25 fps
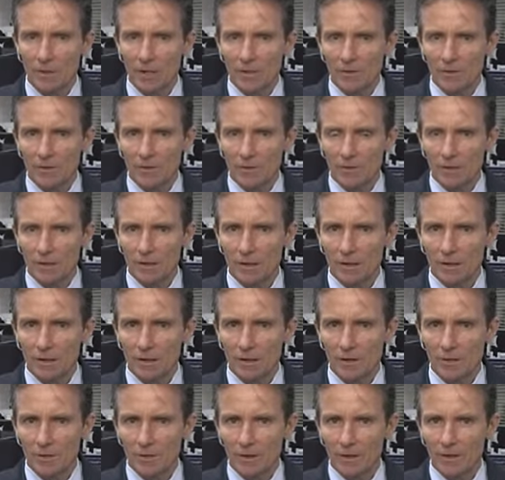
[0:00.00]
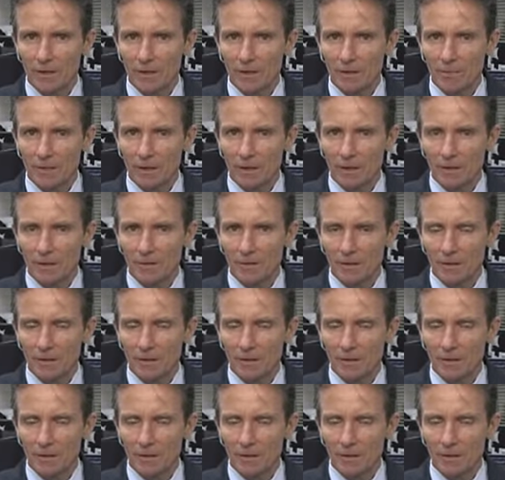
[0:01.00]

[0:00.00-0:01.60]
I imagine the retail